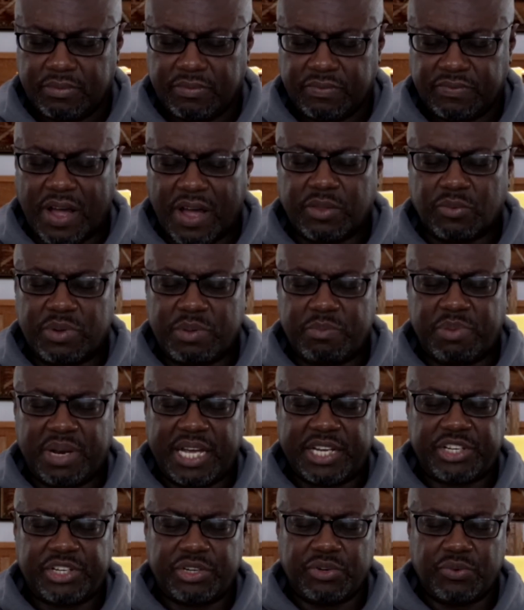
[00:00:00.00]
Father, we
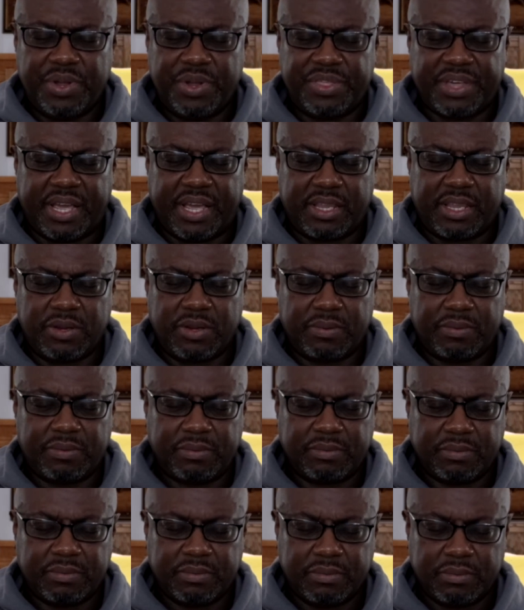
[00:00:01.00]
bless you. We thank you.
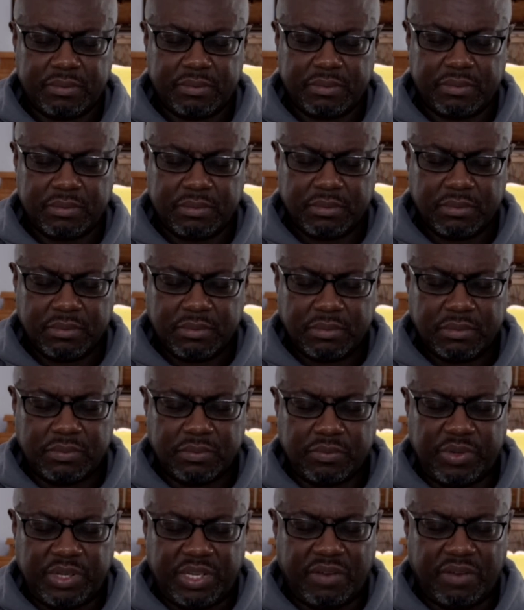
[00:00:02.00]

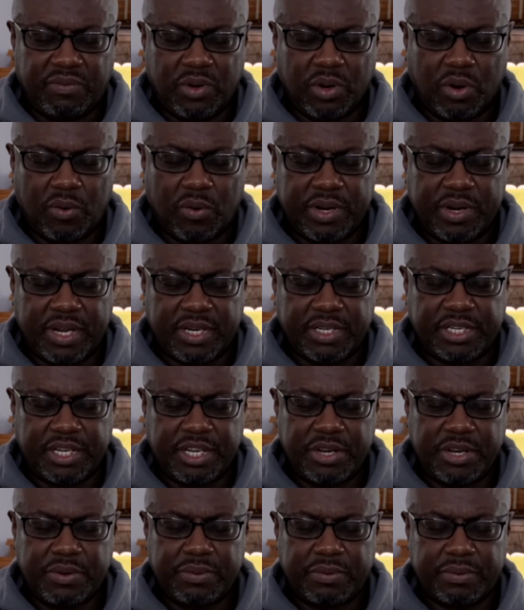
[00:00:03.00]
We give glory unto
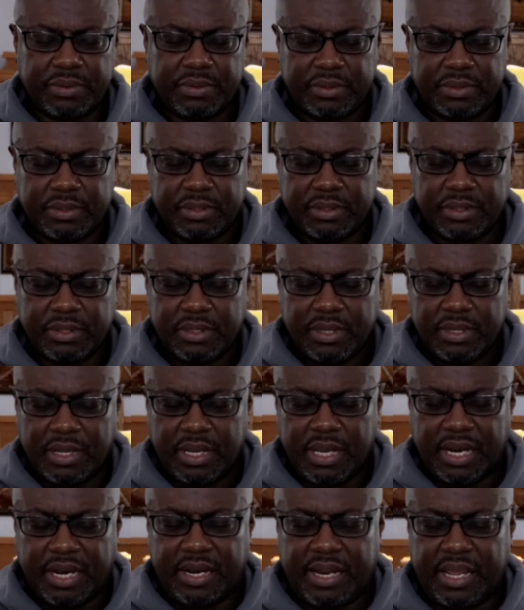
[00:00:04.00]
you.
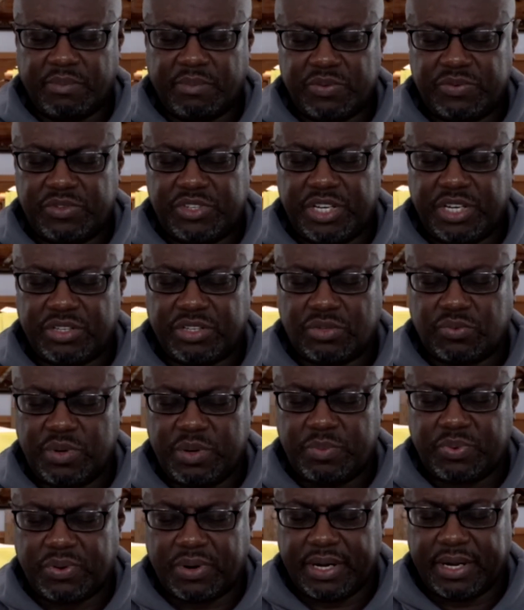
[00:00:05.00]
In the name of Jesus,
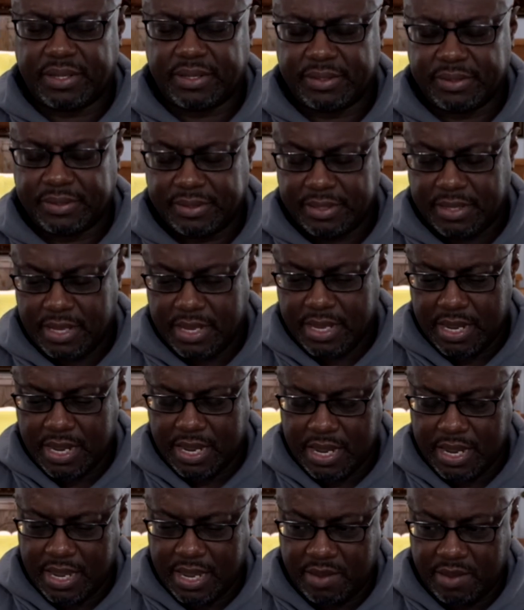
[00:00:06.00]
we pray.
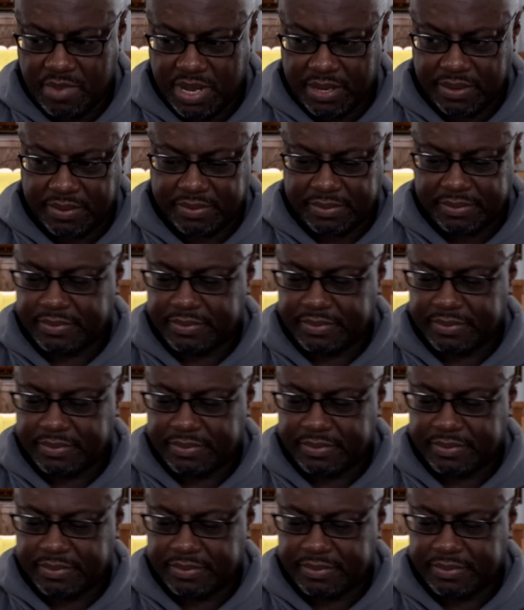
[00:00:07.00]
Amen.